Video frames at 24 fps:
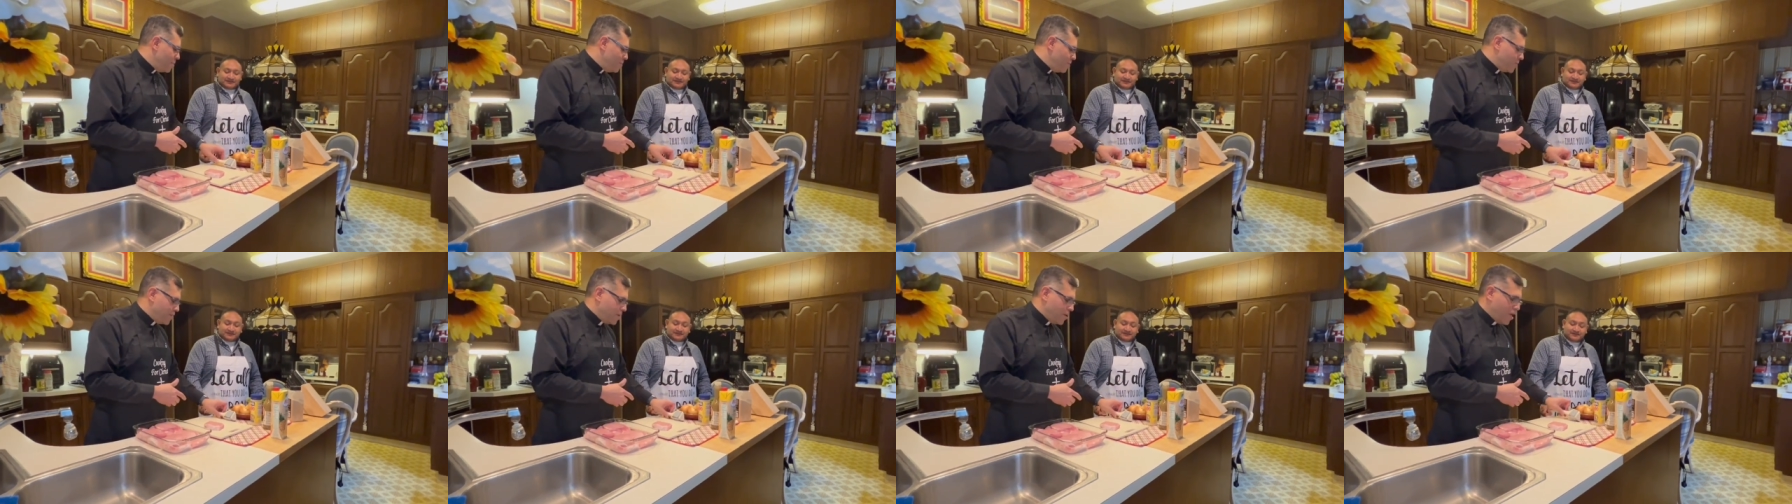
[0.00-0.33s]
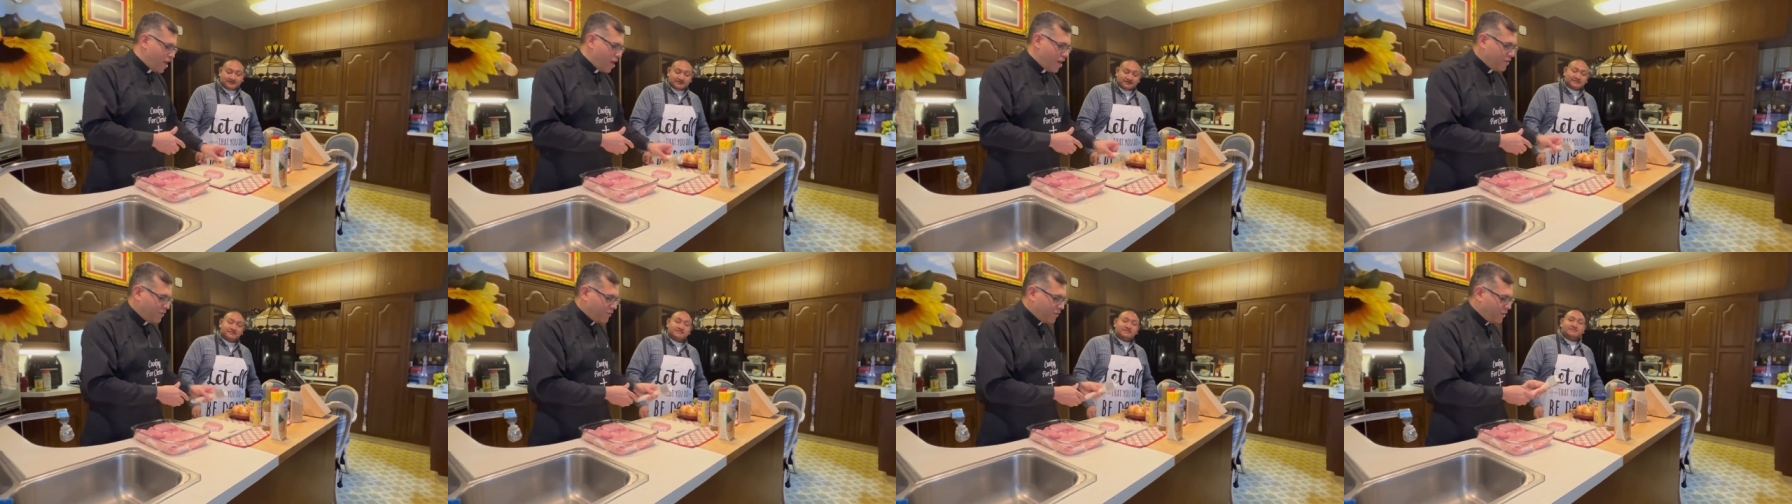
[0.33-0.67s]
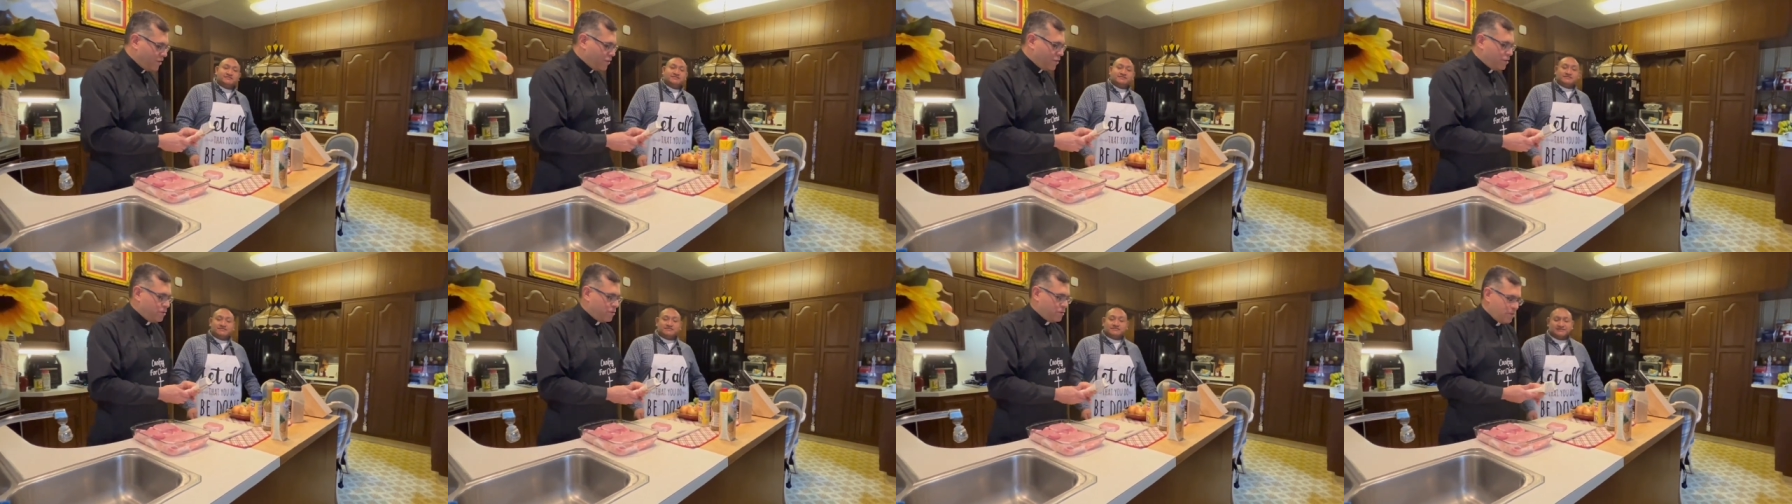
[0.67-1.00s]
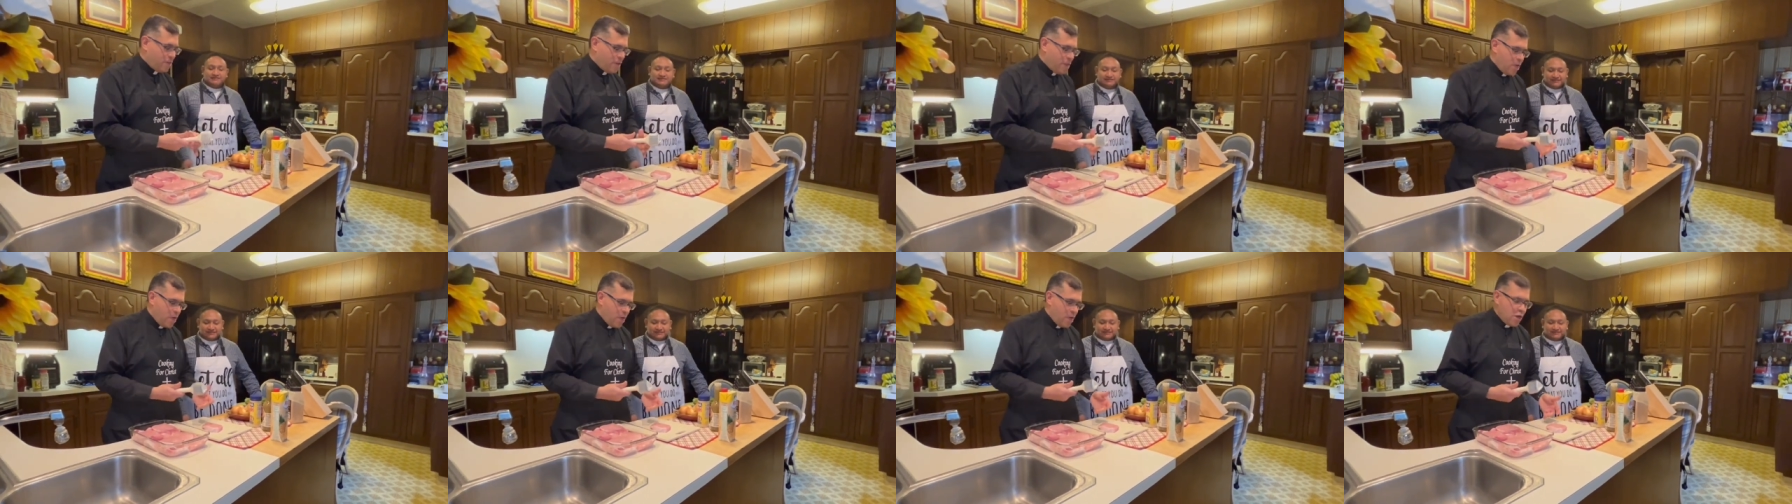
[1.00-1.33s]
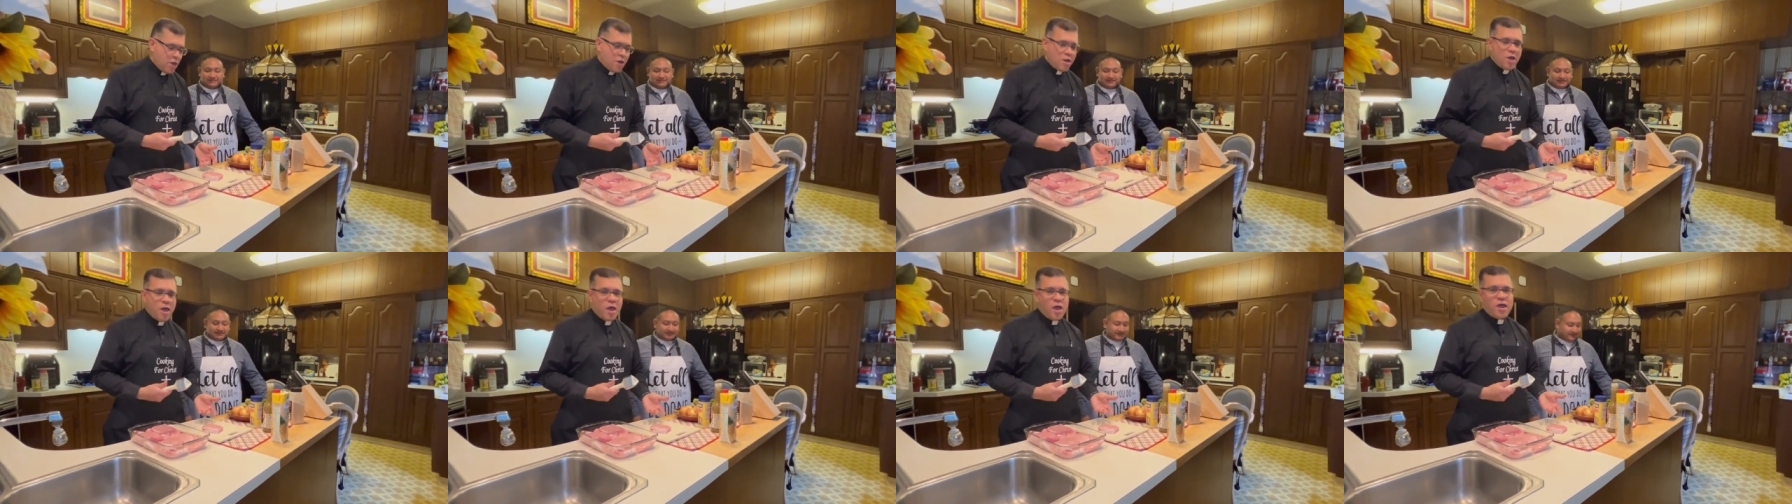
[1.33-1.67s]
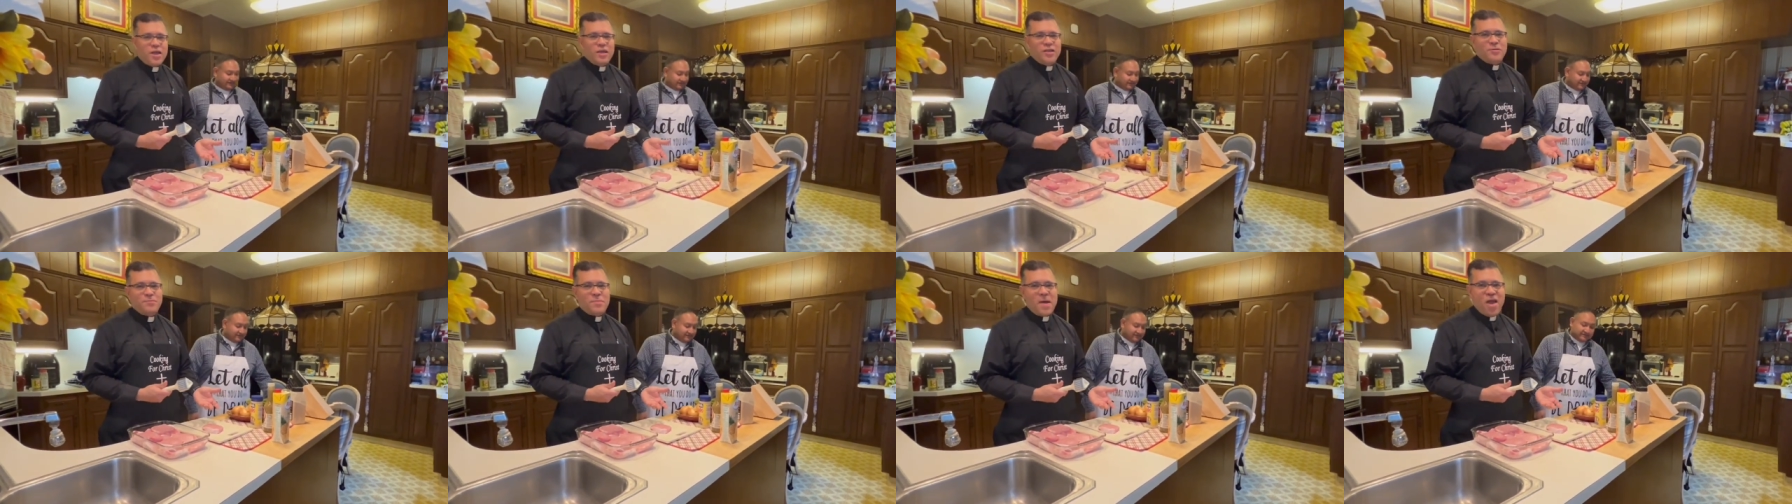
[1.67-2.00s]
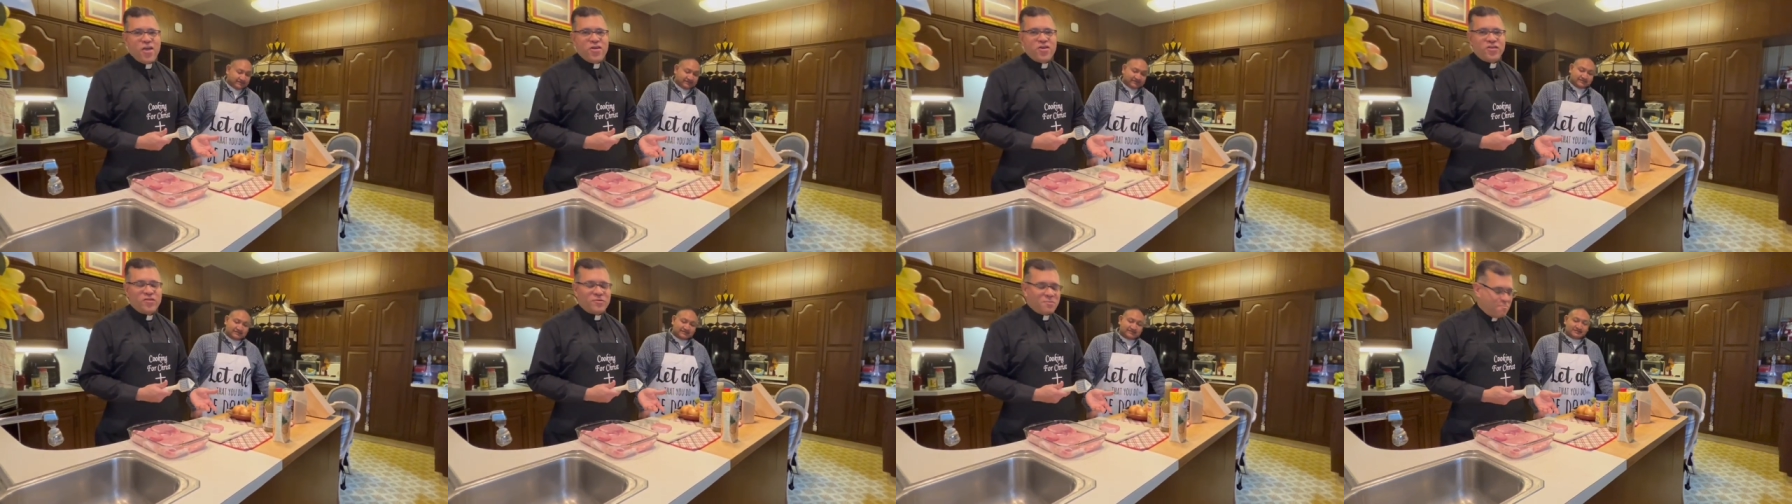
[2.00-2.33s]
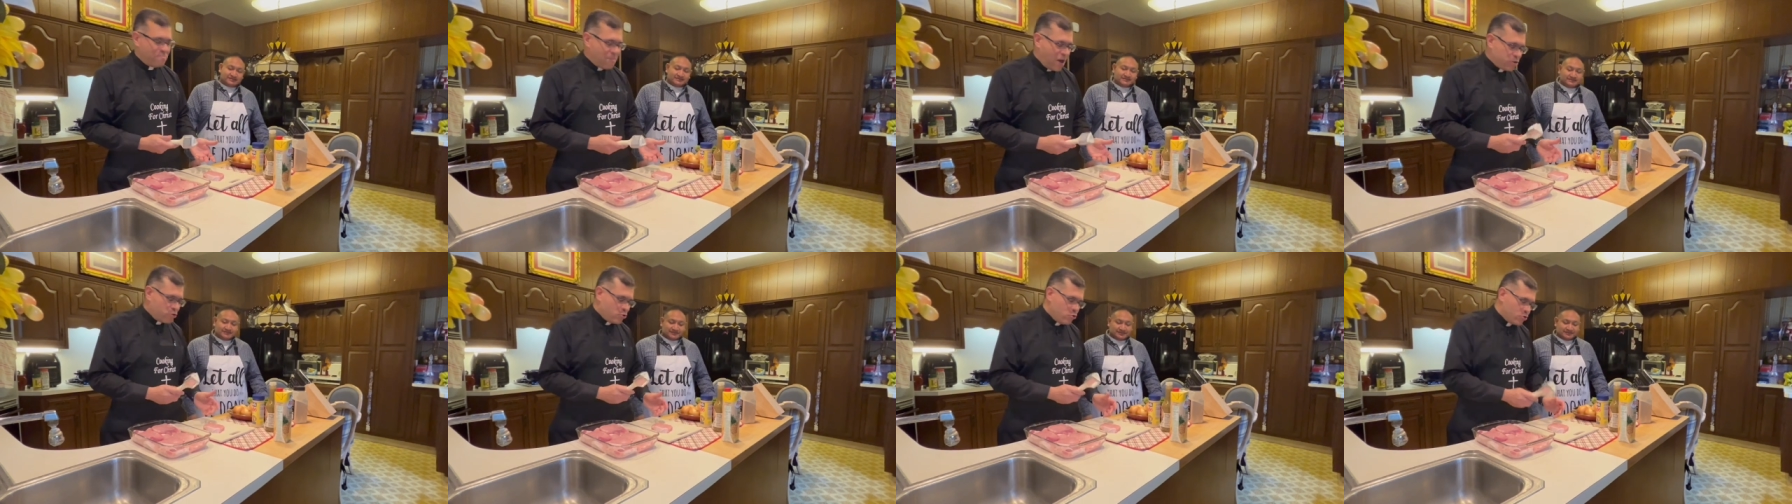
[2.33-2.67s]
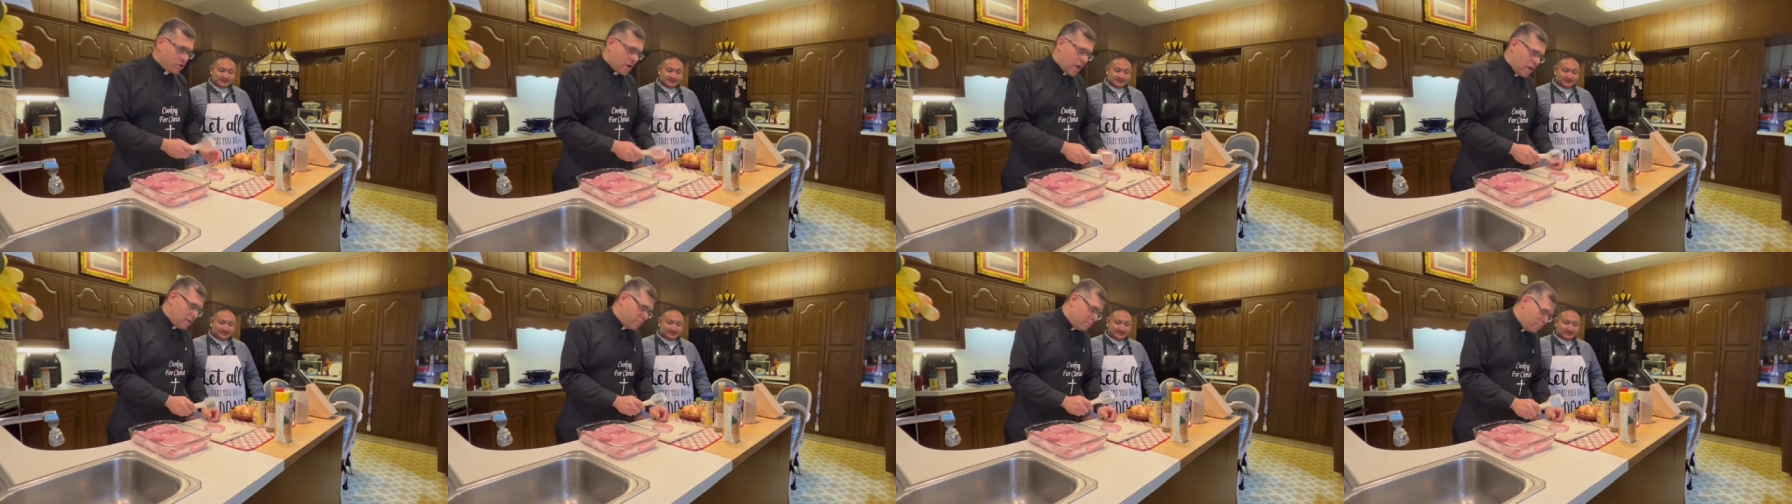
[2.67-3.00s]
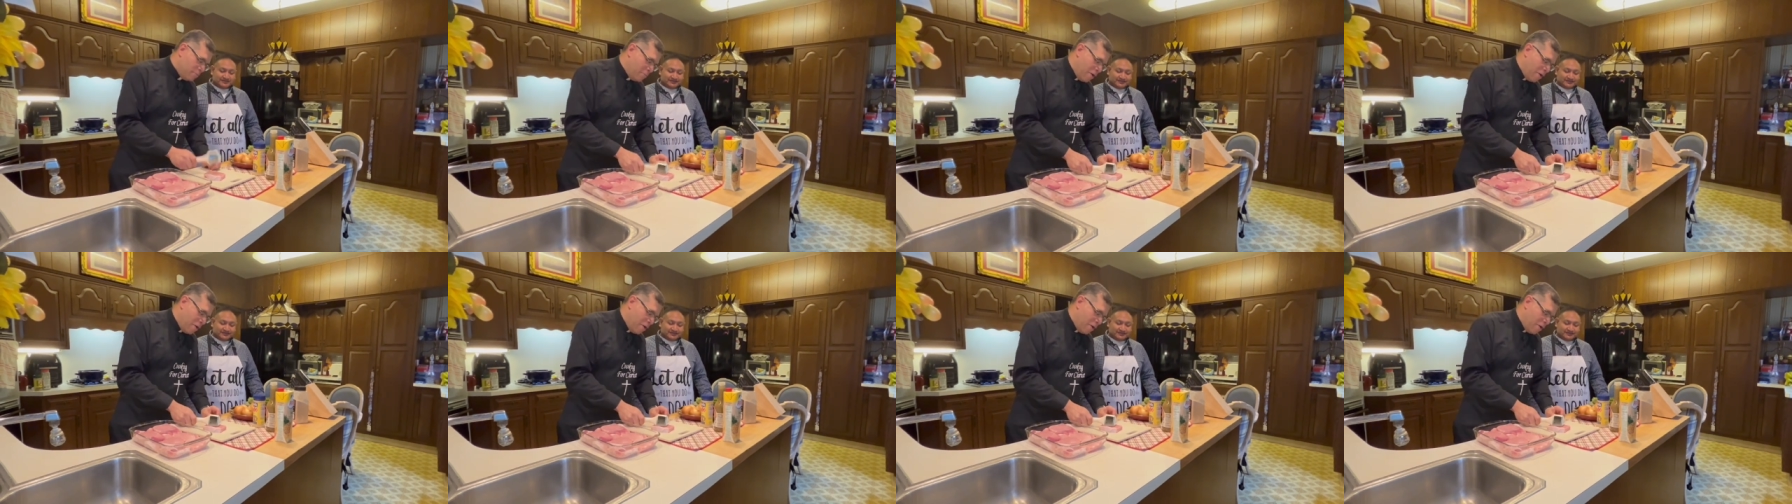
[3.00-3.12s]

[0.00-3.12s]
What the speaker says: Meat tenderizer. In Spanish, machuca.